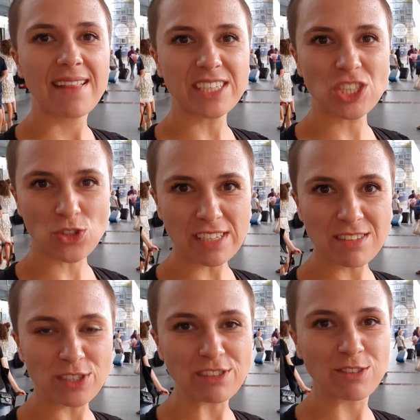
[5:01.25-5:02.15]
The
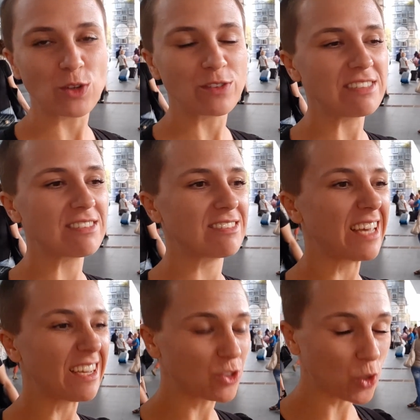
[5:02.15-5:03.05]
transfer service that
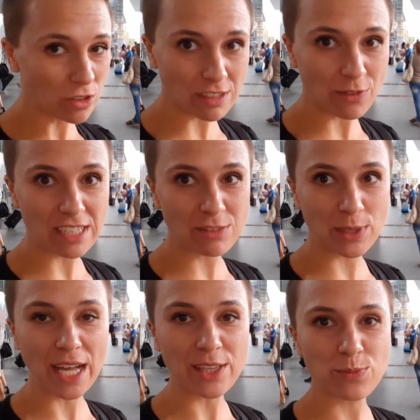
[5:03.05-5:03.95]
I don't advise
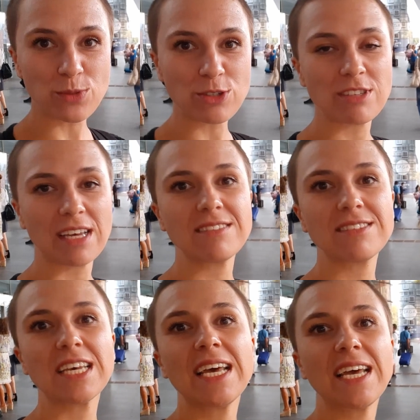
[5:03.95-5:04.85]
100%
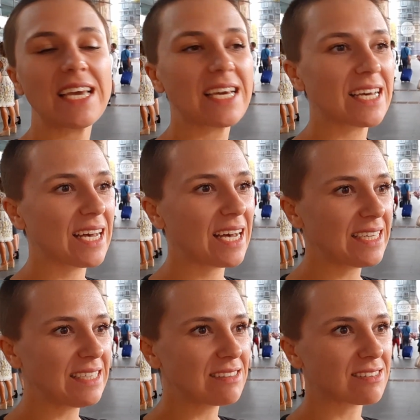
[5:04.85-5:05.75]

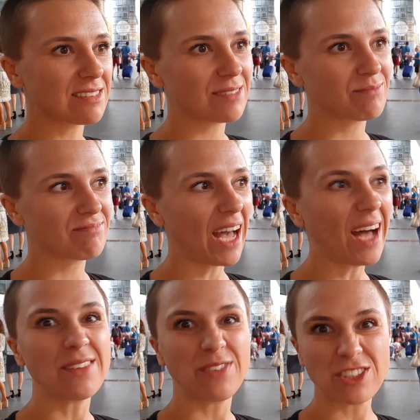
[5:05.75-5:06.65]
is
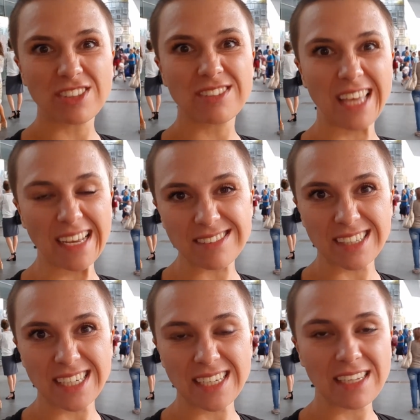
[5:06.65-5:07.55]
unofficial
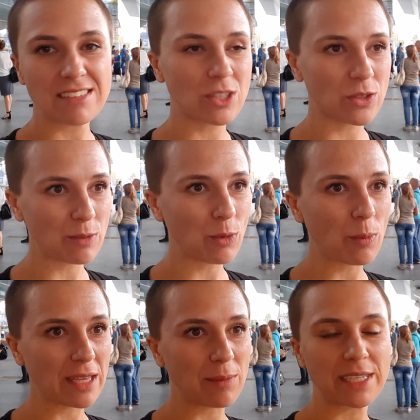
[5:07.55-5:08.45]
taxi. It's not a
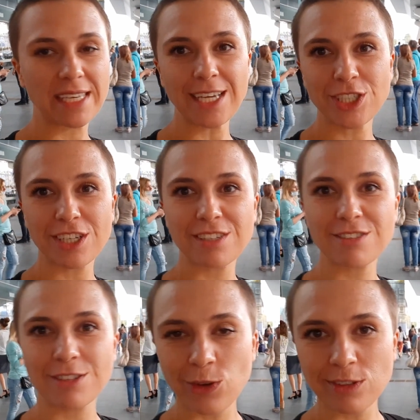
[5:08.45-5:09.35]
mobile application,
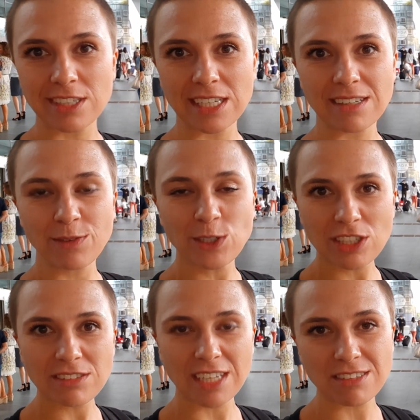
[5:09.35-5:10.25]
it's not an
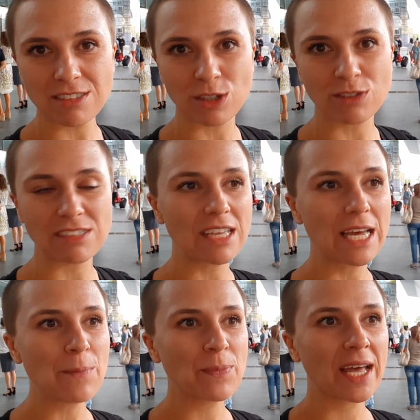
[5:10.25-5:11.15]
official taxi service.
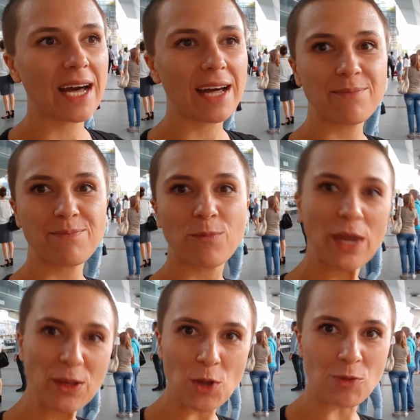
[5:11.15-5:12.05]

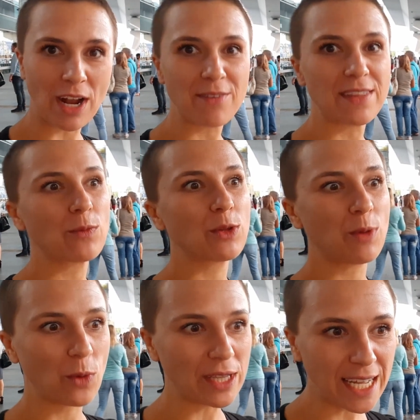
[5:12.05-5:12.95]
When you arrive, there will
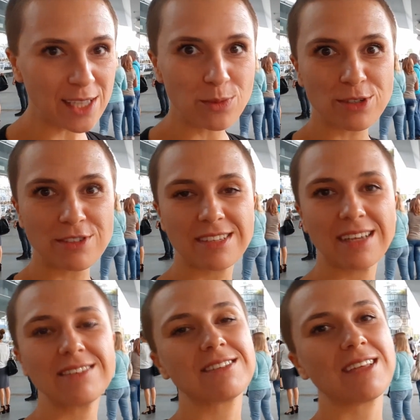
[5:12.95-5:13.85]
be
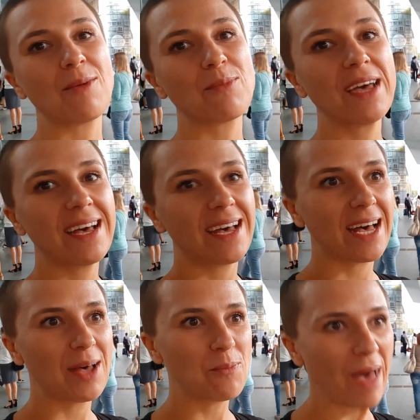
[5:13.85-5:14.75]
100% some
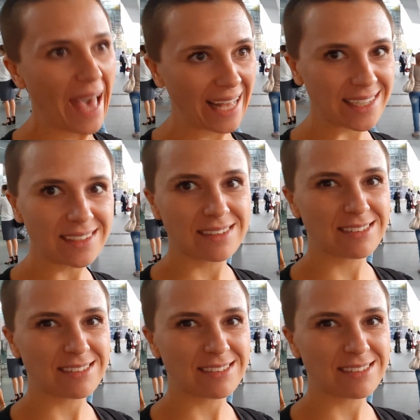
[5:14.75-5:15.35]
man,